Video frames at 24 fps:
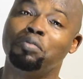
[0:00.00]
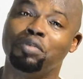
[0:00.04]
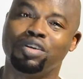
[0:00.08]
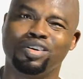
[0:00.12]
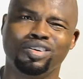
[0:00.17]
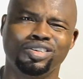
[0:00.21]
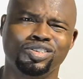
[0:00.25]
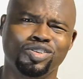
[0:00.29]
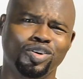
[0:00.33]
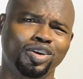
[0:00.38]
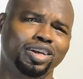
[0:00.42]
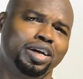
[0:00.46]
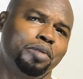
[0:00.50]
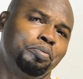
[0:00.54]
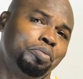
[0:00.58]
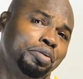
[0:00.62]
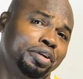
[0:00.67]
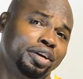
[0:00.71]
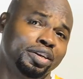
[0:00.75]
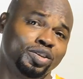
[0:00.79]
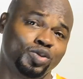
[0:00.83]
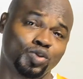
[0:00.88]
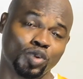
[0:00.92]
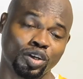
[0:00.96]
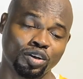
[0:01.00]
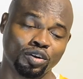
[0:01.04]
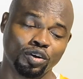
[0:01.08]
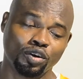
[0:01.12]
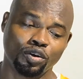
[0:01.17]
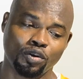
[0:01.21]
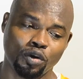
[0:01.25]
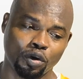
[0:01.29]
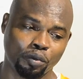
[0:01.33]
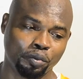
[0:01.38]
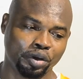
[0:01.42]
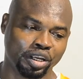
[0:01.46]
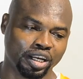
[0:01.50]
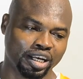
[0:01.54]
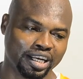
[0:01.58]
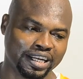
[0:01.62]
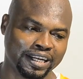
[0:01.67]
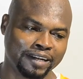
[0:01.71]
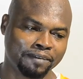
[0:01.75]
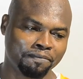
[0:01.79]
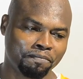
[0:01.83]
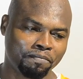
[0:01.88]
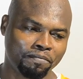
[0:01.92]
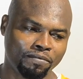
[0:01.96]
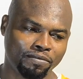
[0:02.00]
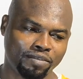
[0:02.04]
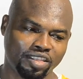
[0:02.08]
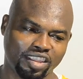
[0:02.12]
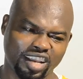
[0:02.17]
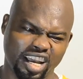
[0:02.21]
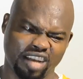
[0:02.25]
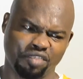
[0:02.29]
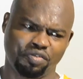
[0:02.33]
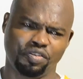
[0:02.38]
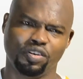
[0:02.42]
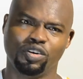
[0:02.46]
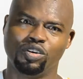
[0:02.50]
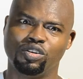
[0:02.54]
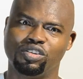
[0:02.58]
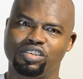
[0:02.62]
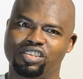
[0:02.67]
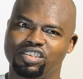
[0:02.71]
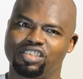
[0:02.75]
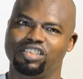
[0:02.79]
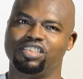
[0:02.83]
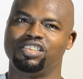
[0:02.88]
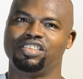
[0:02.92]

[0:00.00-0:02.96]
because other parents were not coming and I felt,